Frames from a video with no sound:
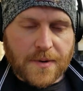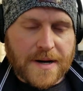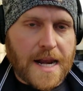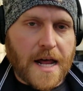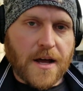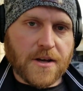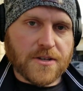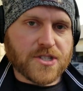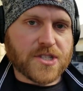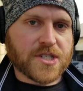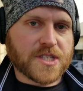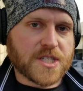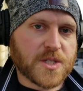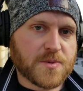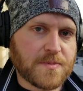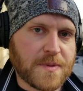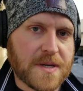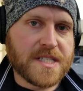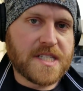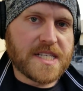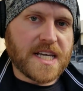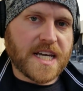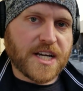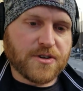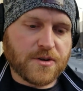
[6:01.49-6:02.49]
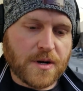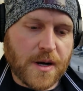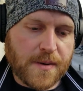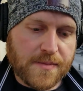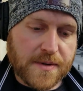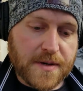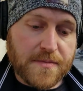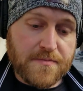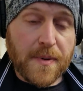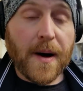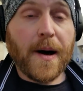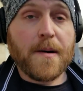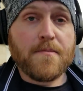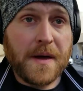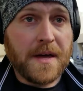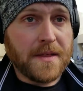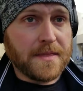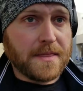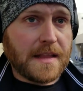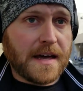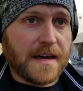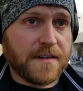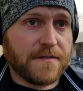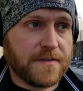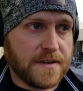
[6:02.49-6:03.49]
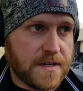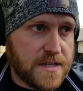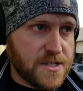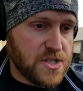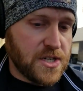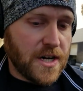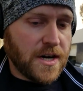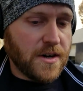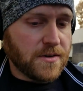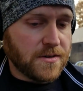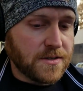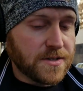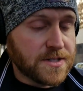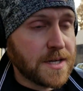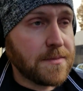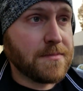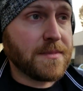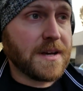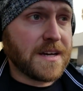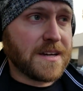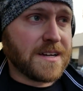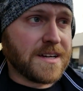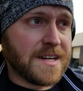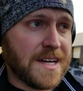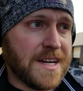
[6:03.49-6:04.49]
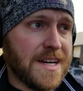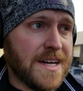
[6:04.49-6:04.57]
Right now it's just a space taker-upper. But in life, in general, someday,